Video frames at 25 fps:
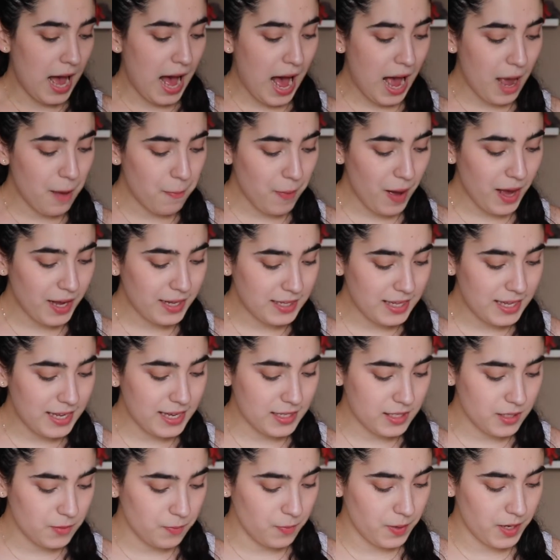I packed
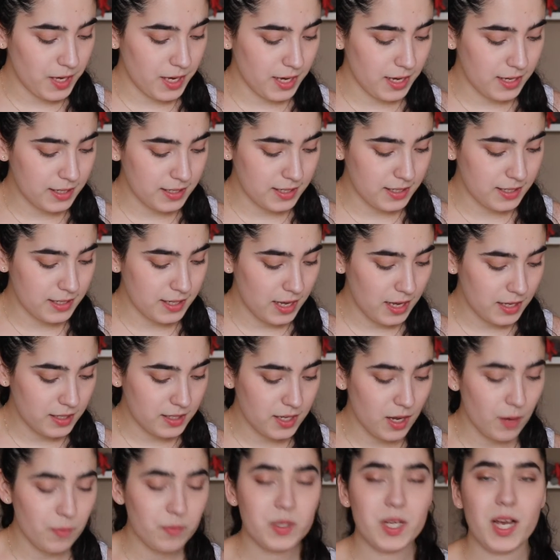these because
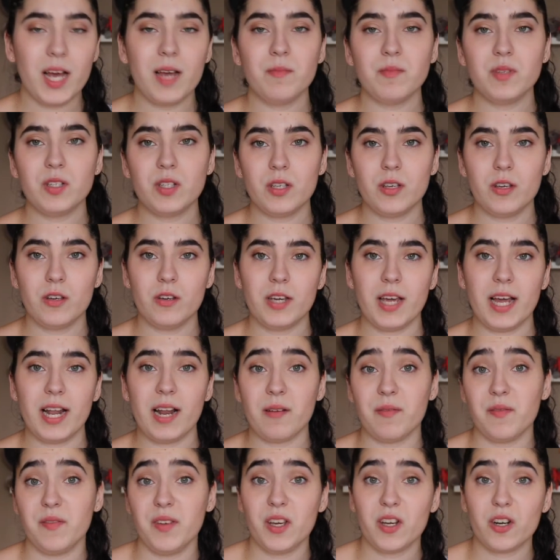sometimes you
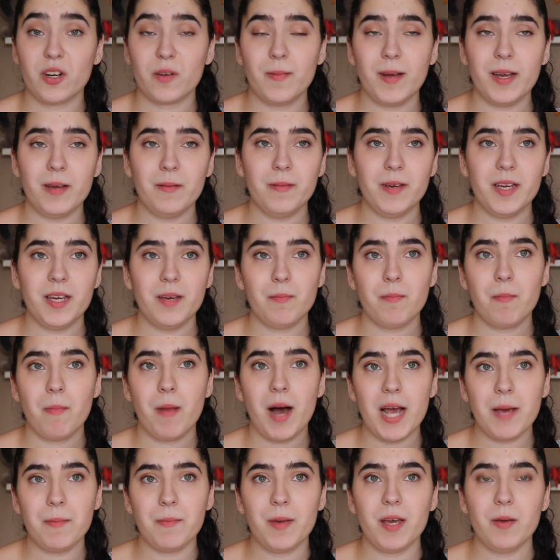get a bigger baby.
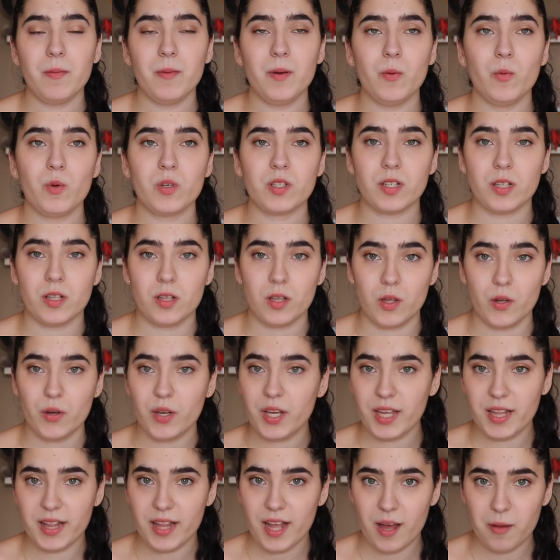My baby wasn't
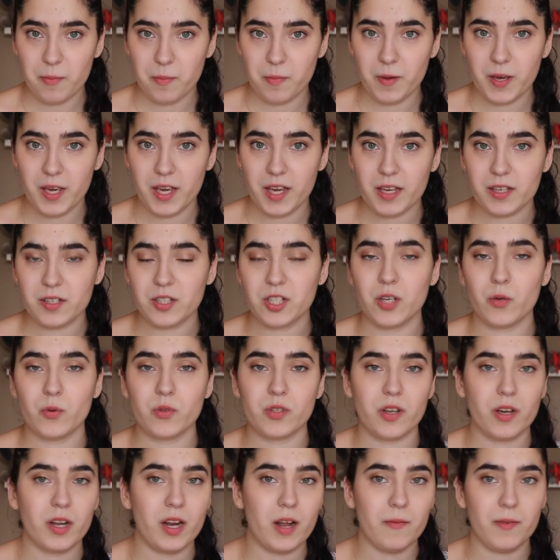looking that big. She
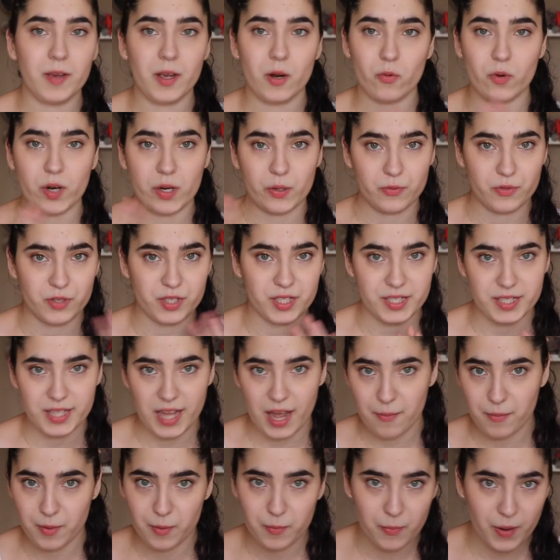was gonna be around
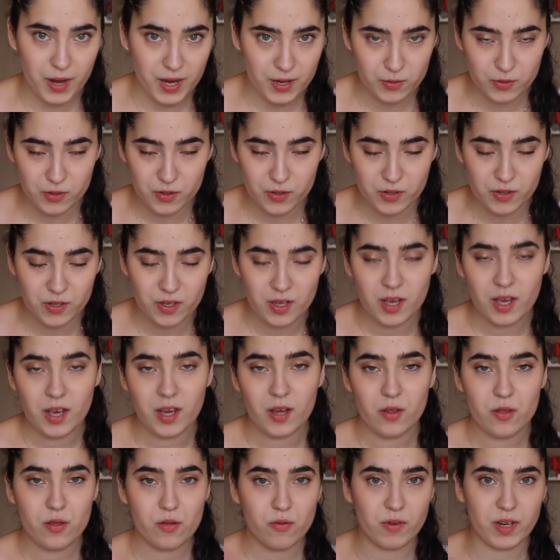7 pounds,
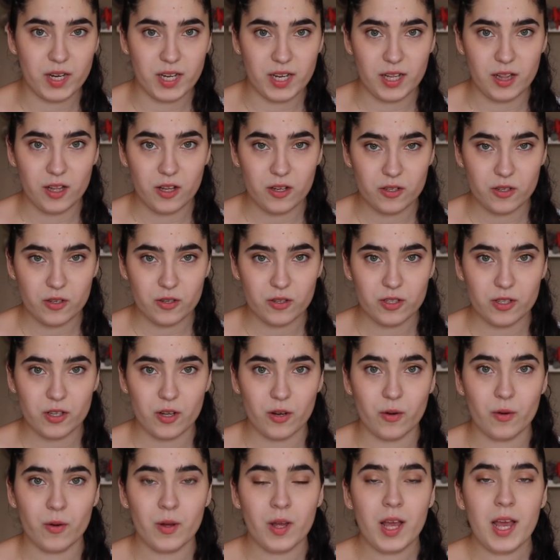3 kilos or
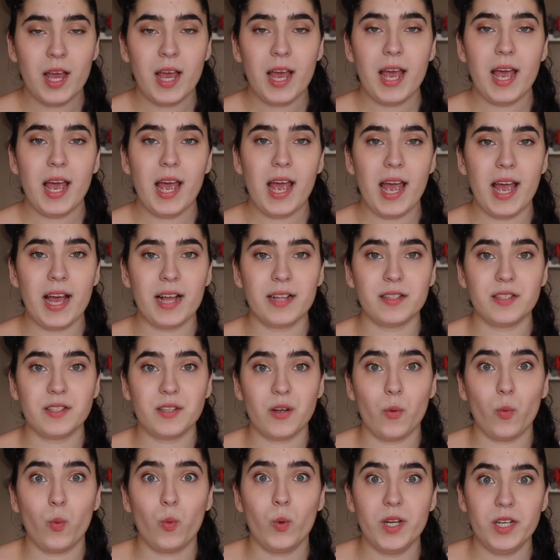so. And
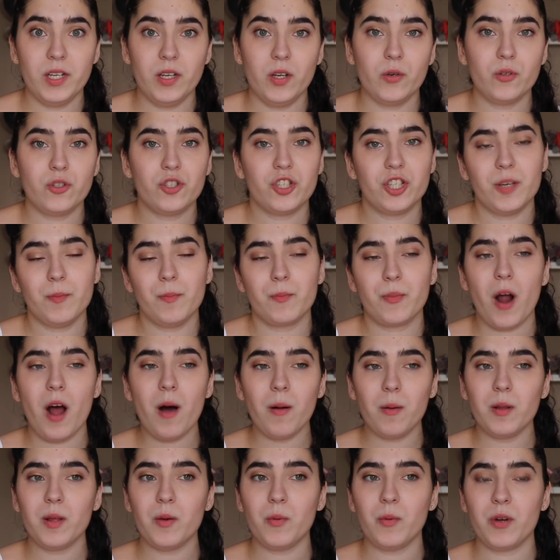so we knew she
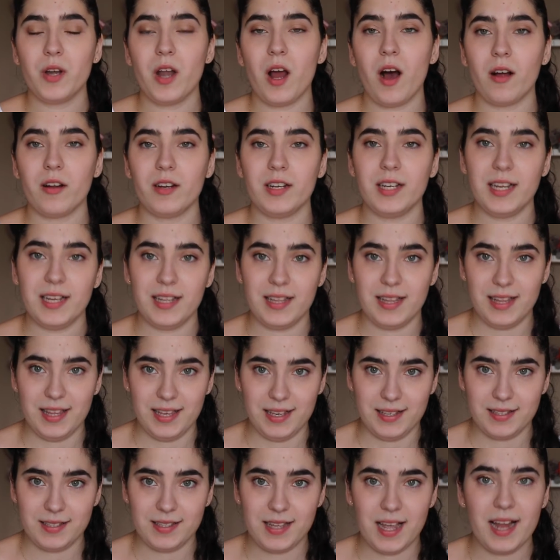probably would not need
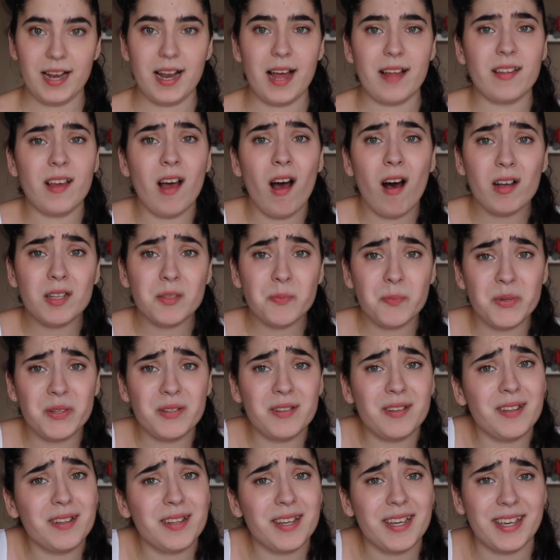these. And at the
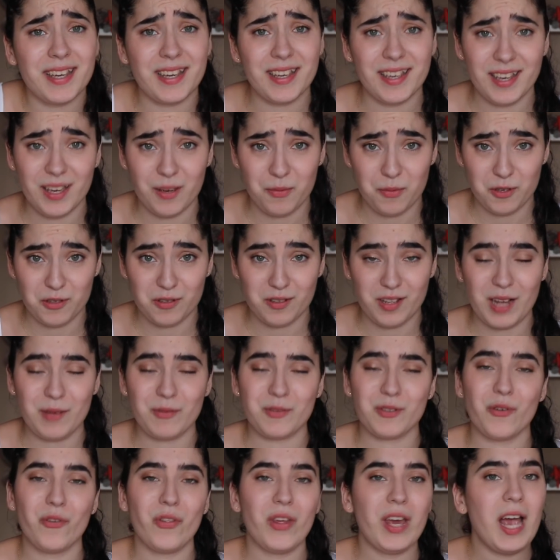hospital, they can give you stuff.
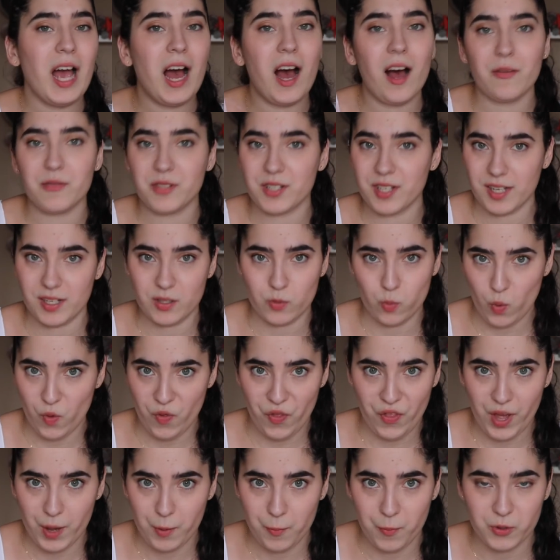So they have size
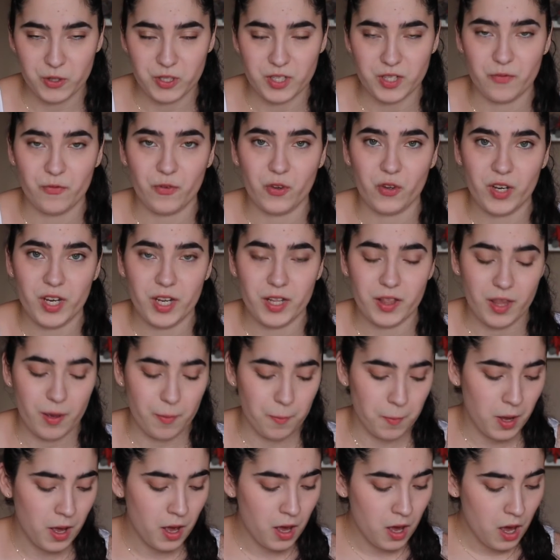1 diapers if you need
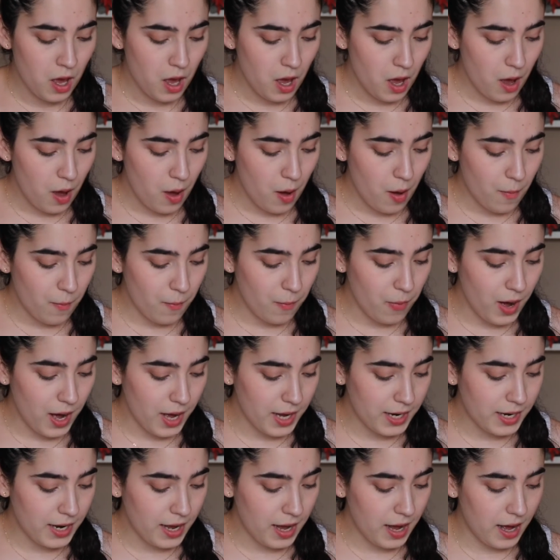them.
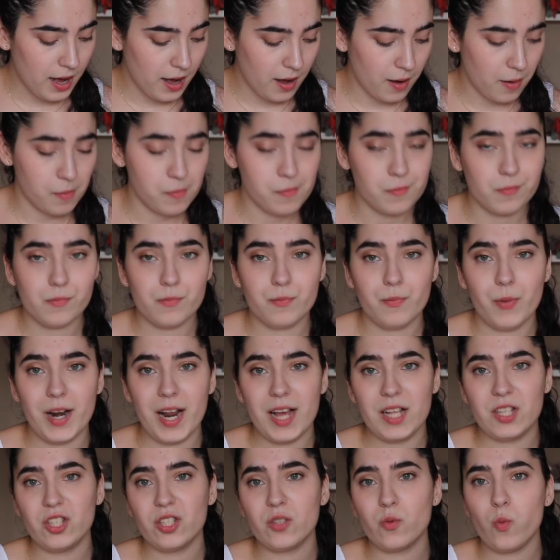But
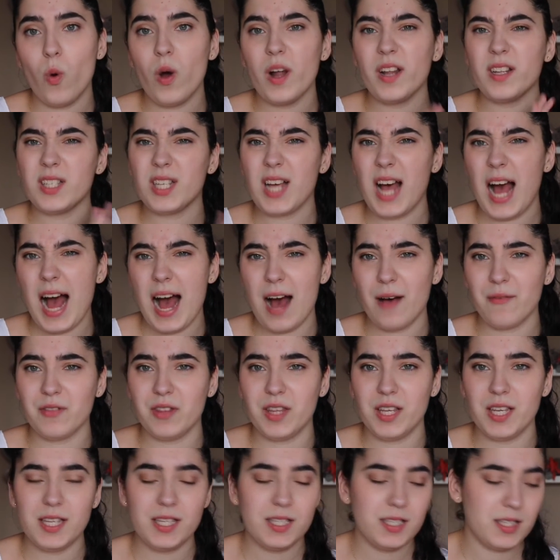I just wanted to have
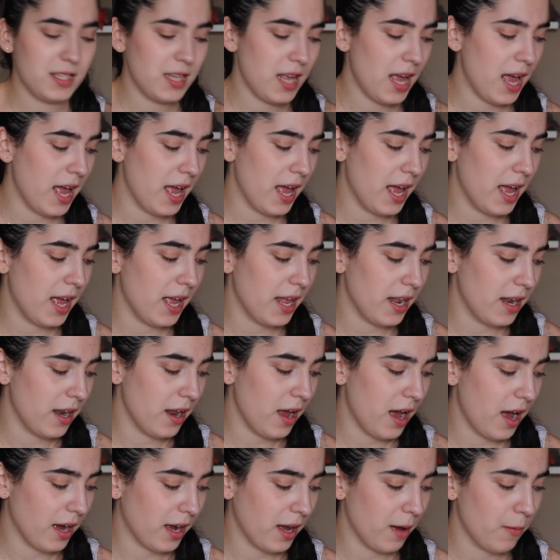these and
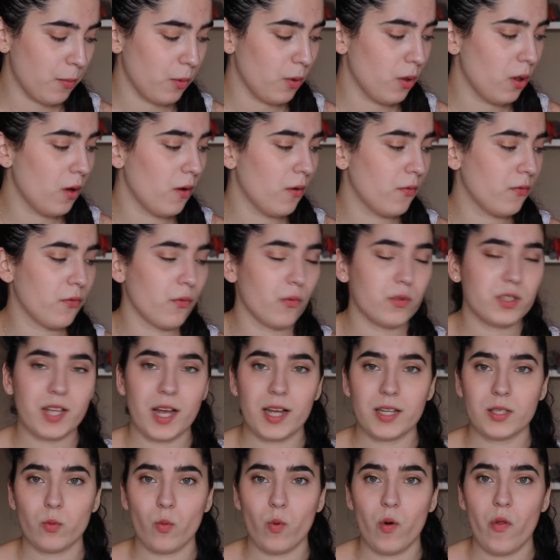a couple of
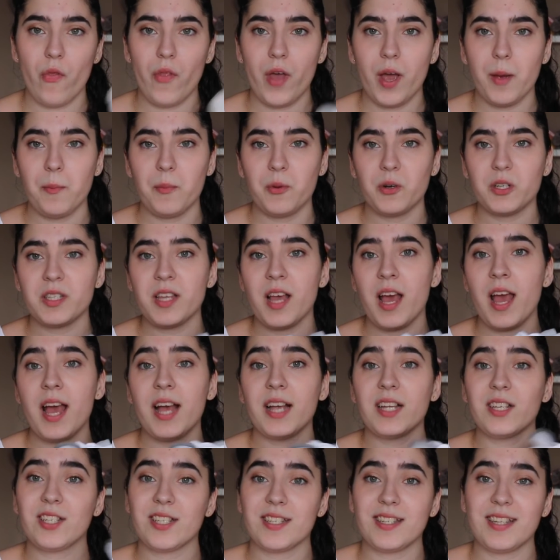size 1 diapers
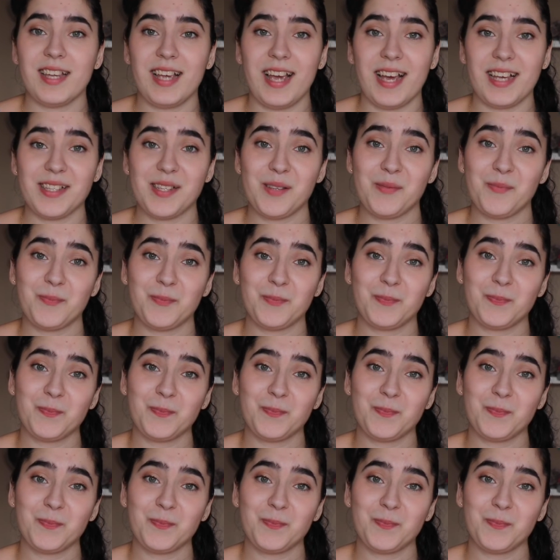just in case.